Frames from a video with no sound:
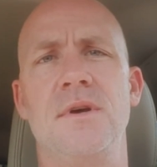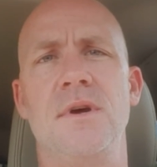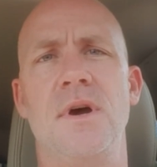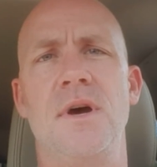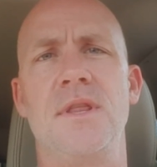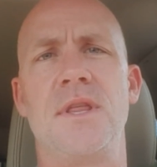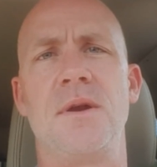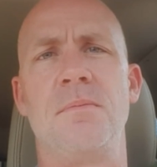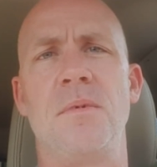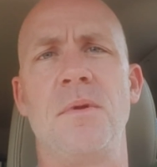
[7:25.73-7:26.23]

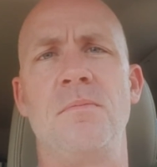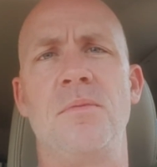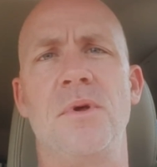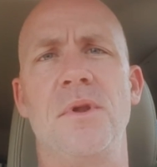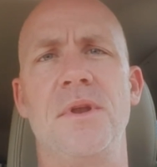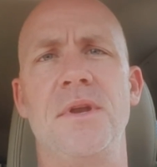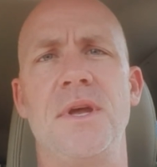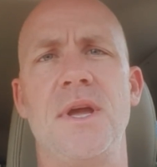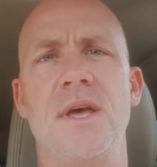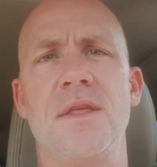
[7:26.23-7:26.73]
that have been
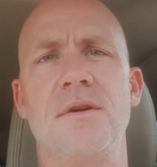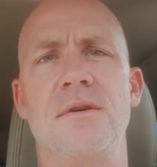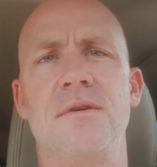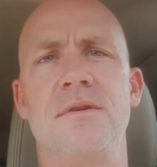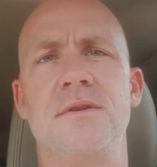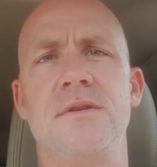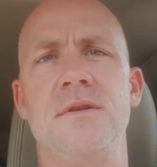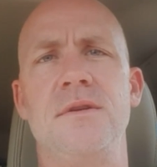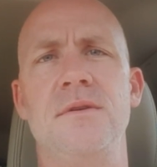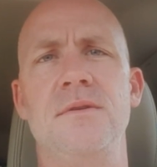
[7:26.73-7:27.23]
pulling together
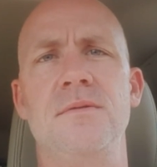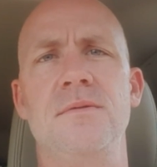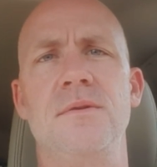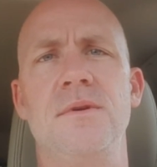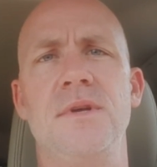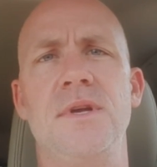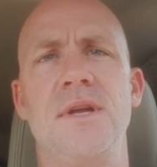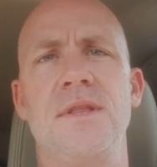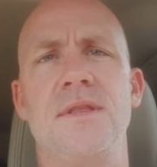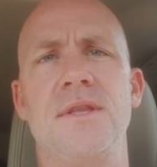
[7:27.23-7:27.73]
to
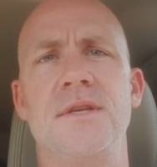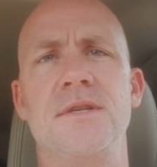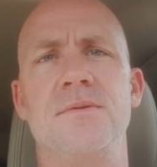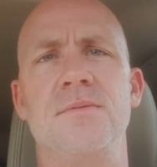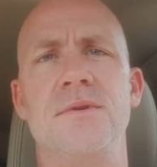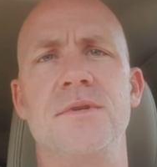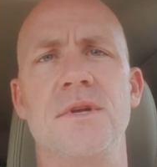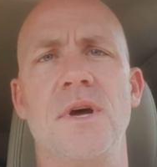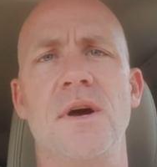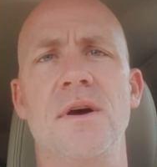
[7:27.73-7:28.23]
get this
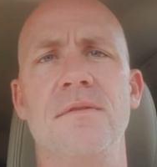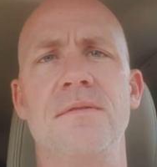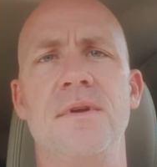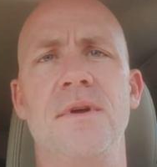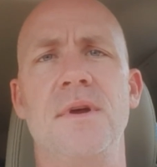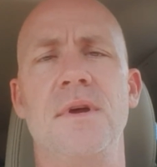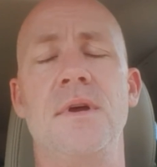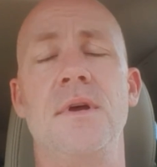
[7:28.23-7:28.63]
resolved.